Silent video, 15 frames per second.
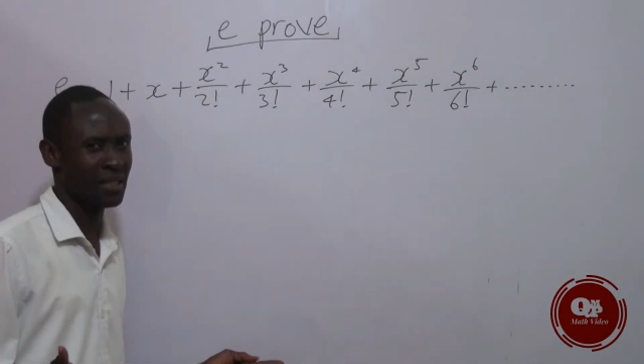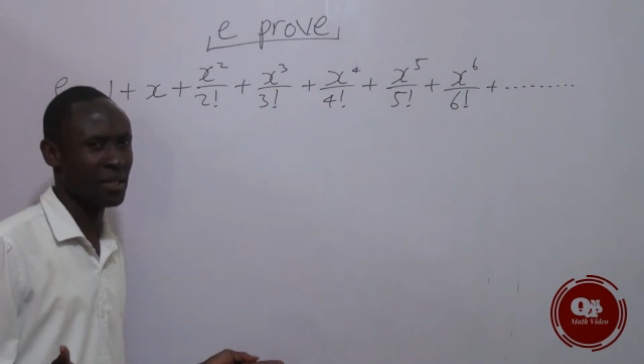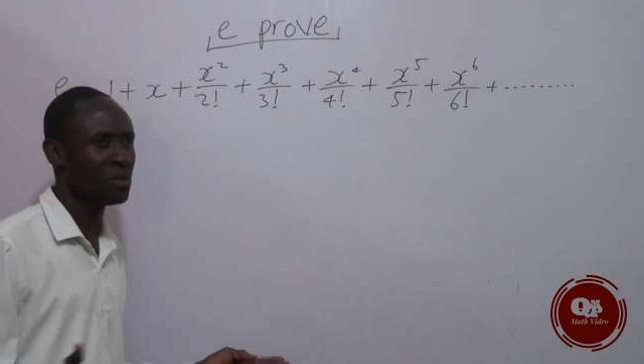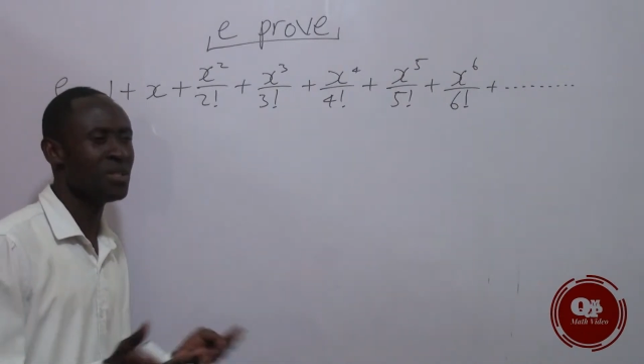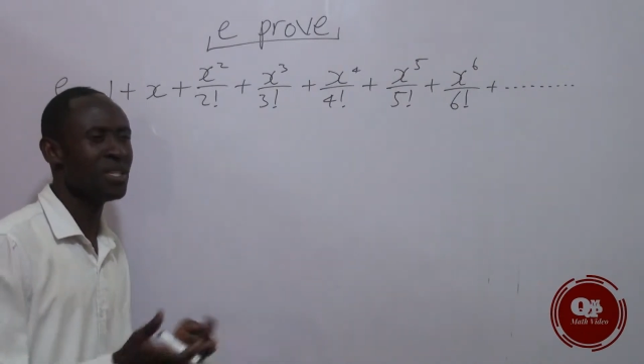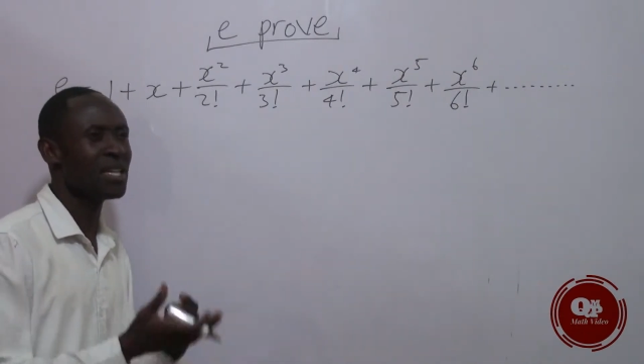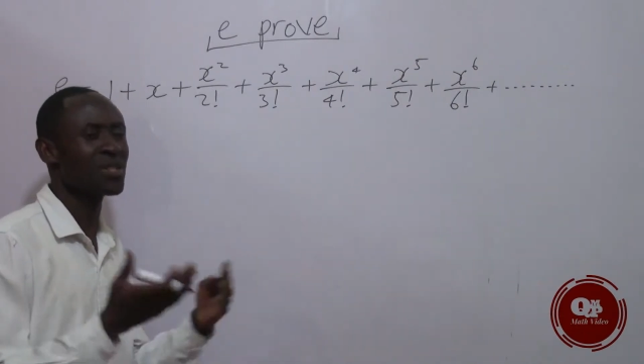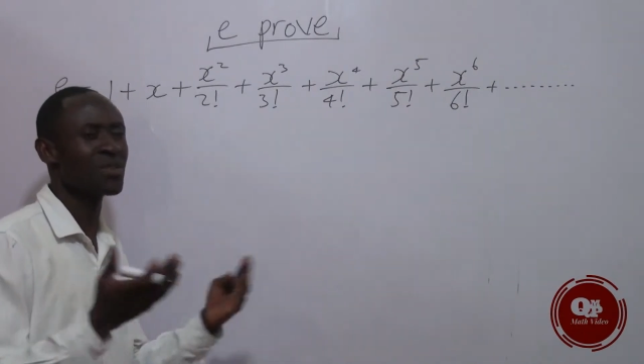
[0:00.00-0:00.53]

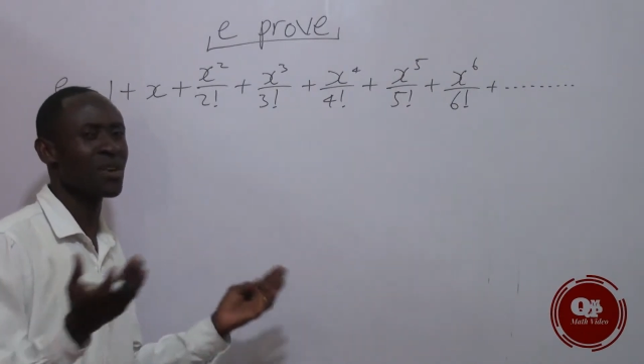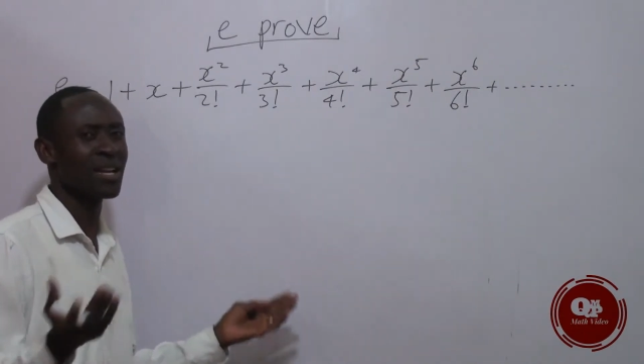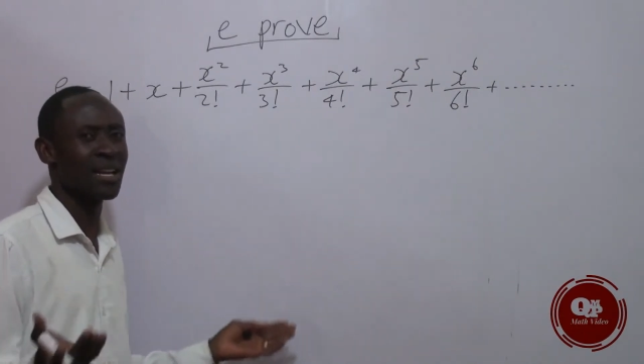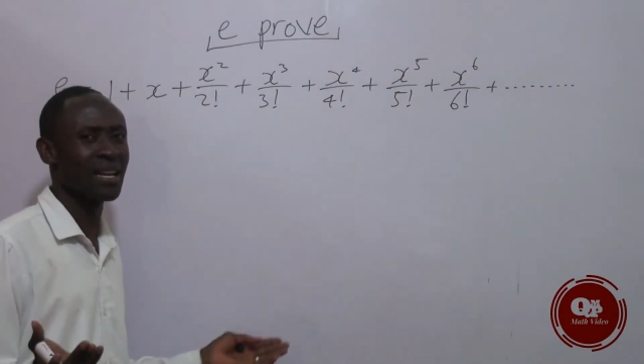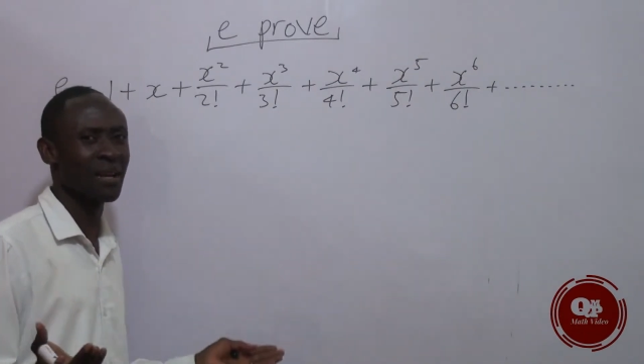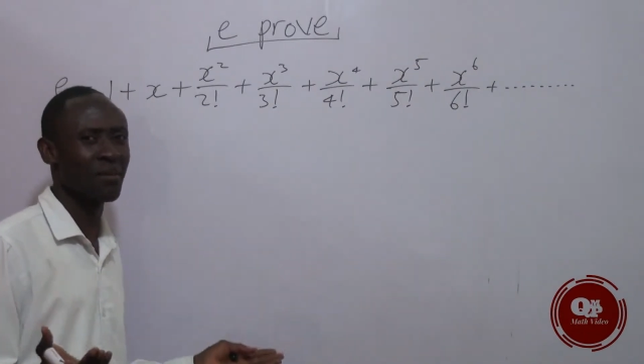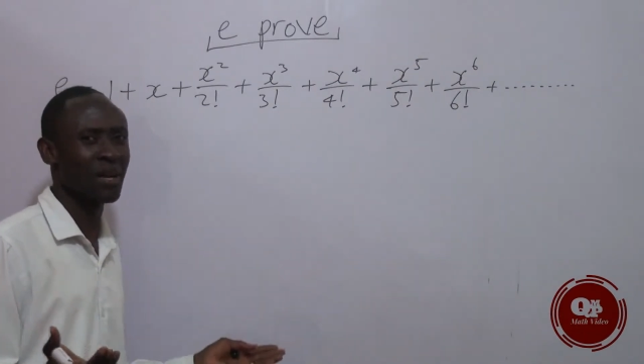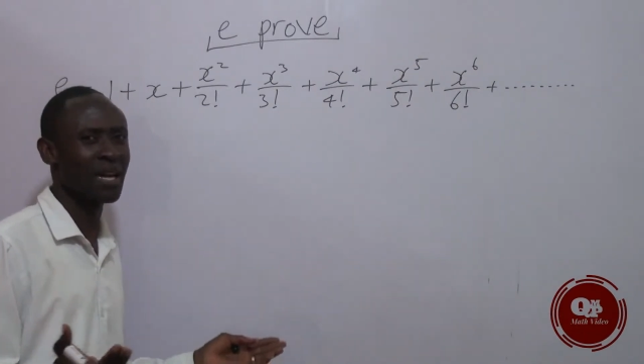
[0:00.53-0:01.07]
We just write a
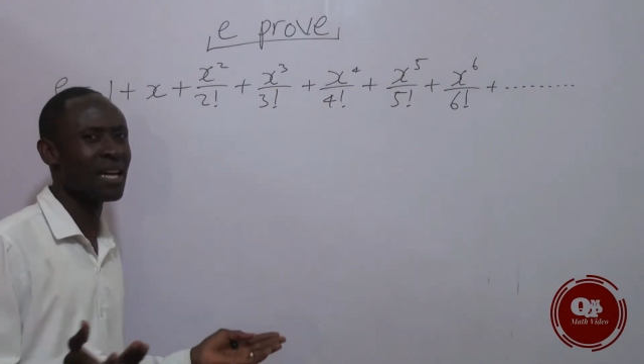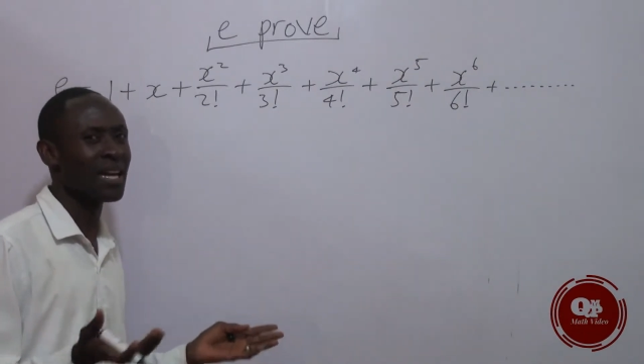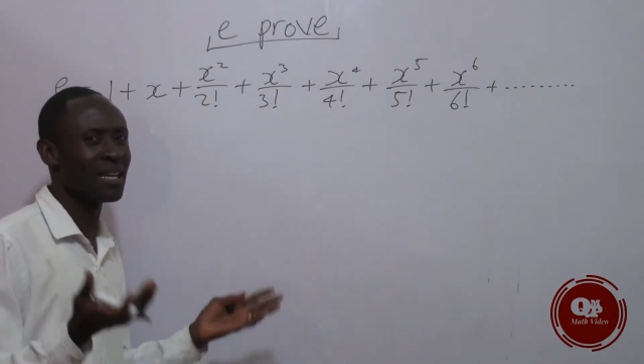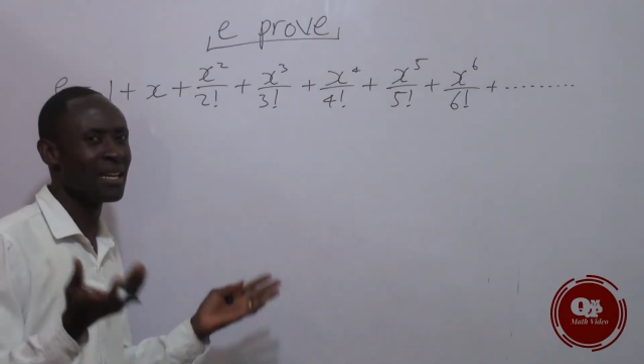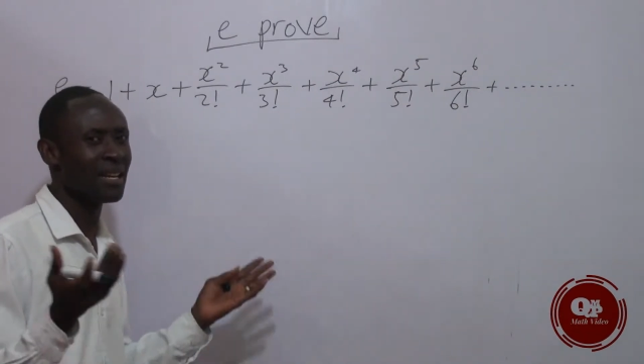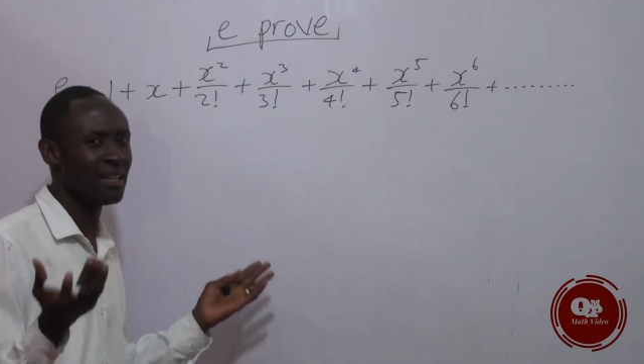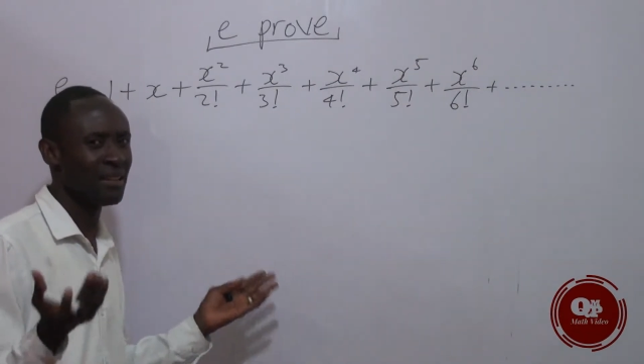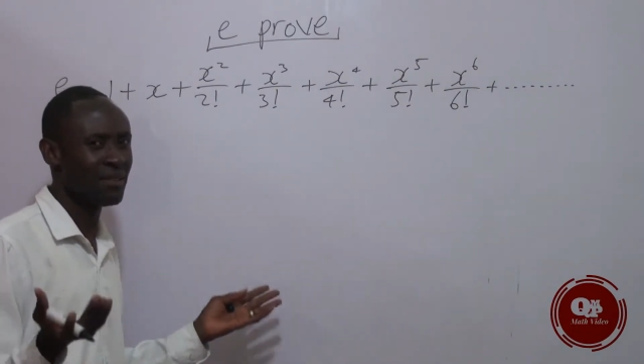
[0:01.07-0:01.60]
number and
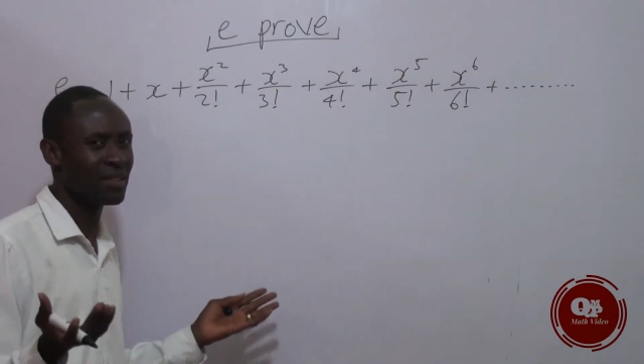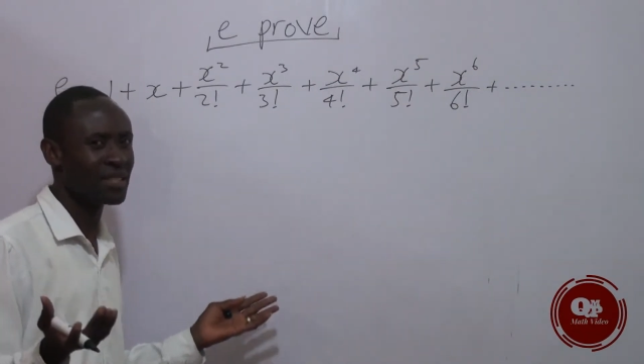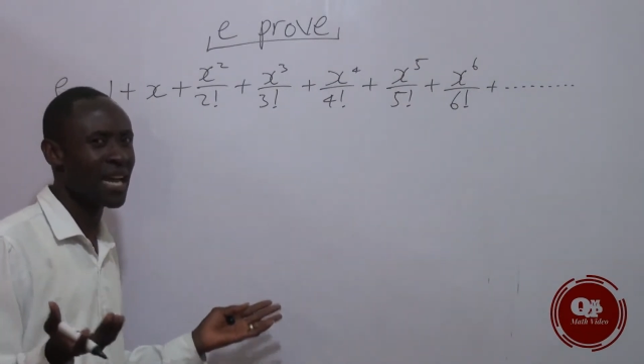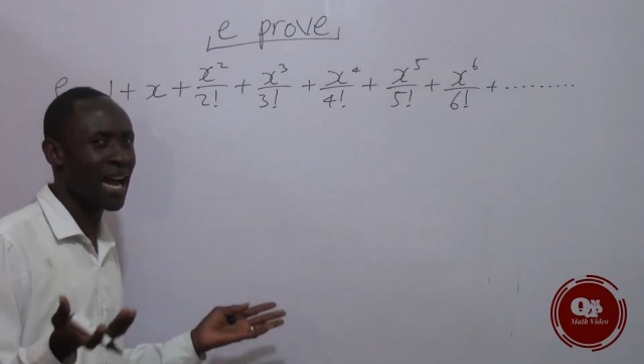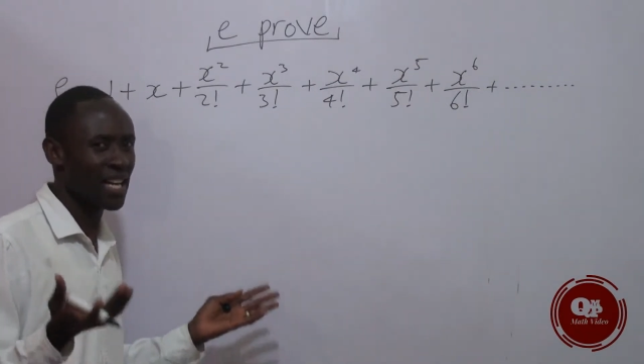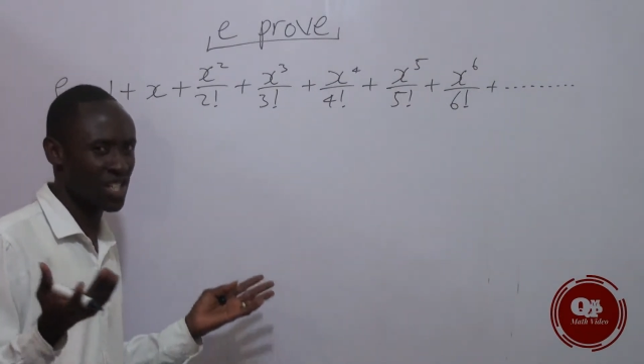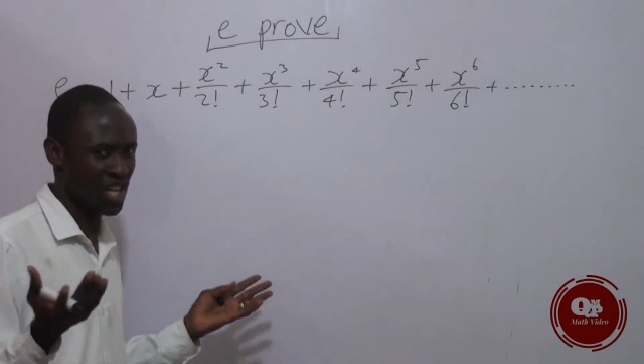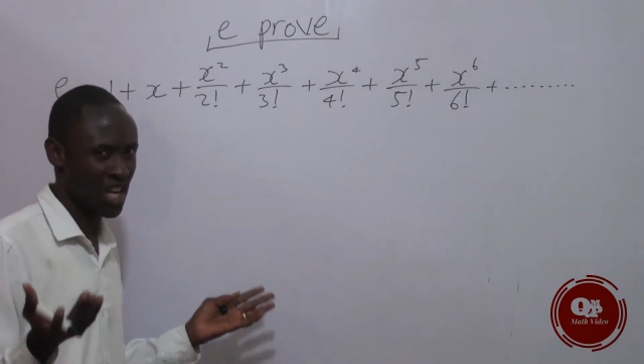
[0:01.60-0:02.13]
then make it
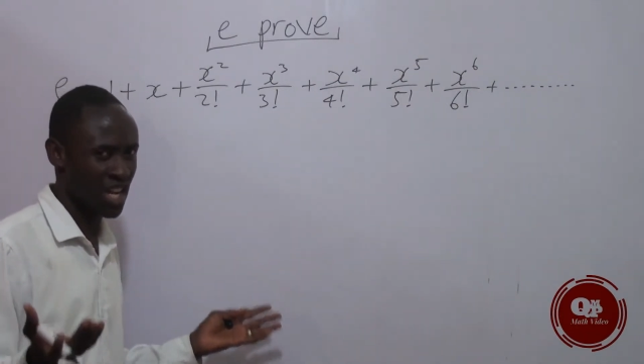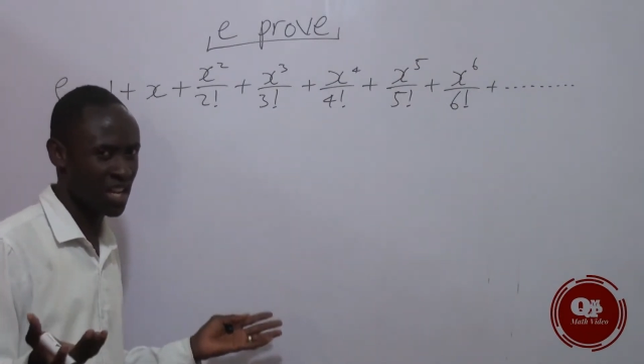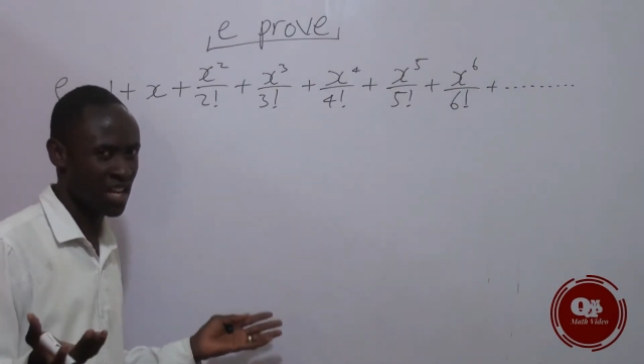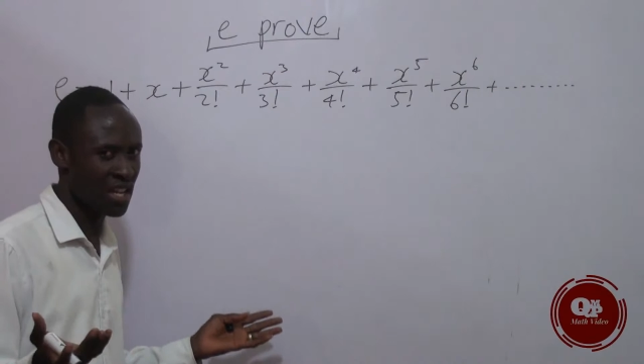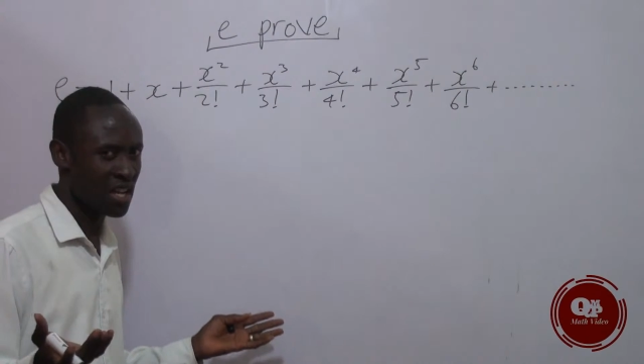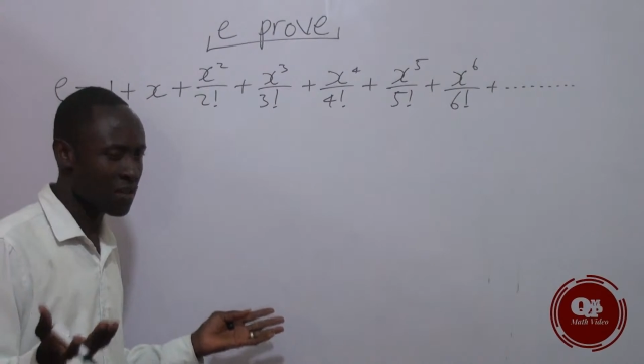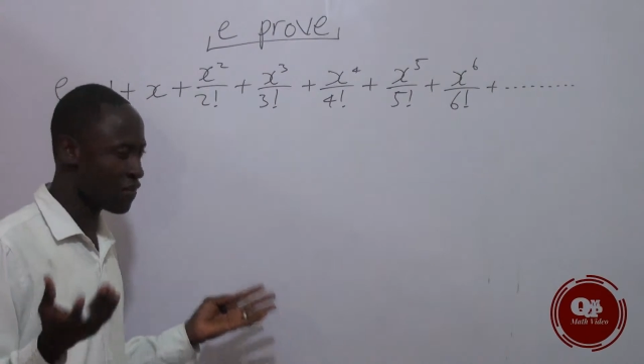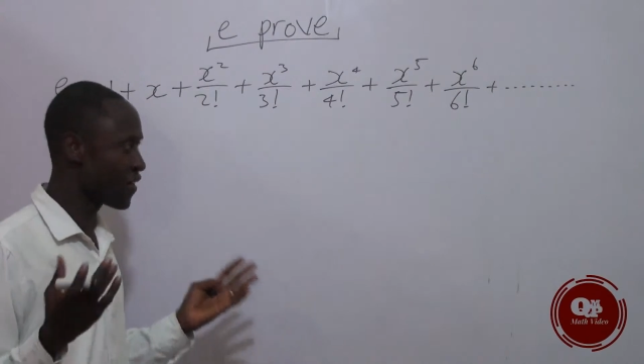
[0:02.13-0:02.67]
agile.
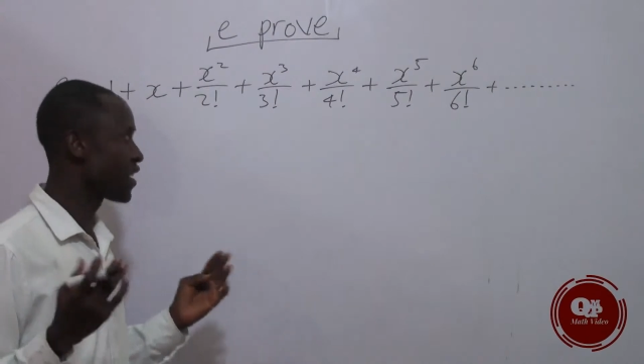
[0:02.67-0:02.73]
For